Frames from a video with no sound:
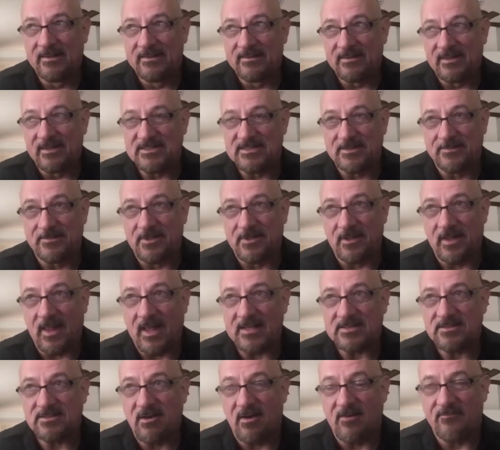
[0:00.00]
let's see, the
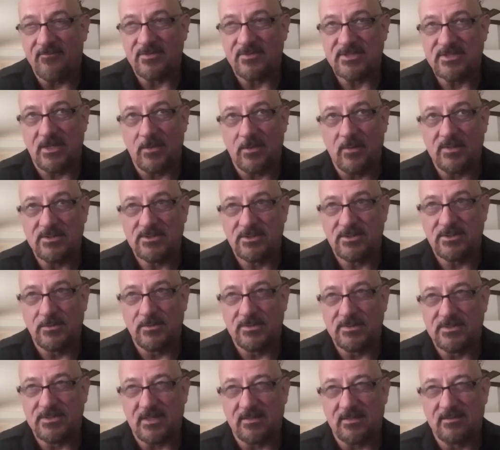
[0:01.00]
last conference I went to
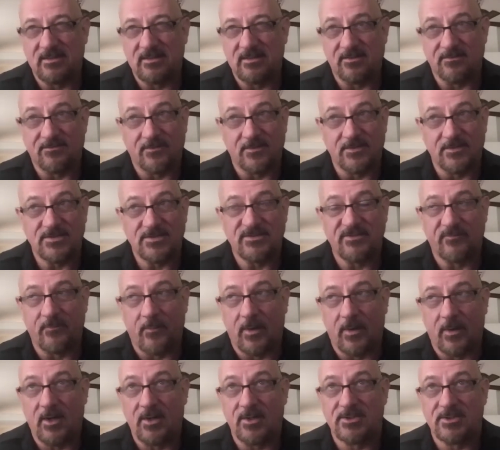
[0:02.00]
was, I think, the 1st of
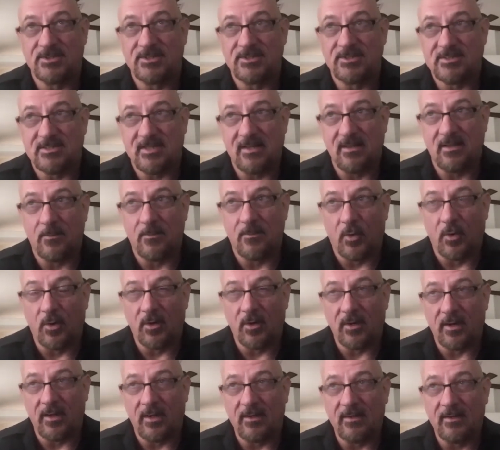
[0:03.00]
March in Salem,
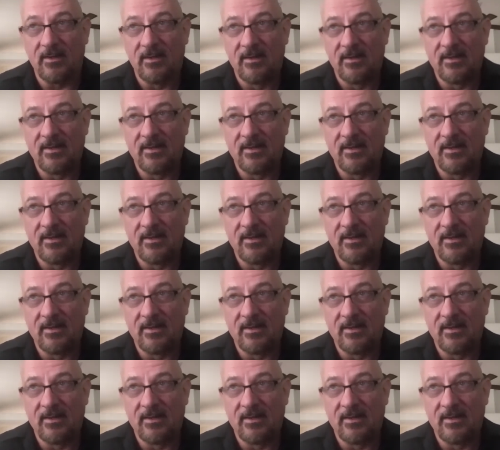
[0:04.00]
Oregon.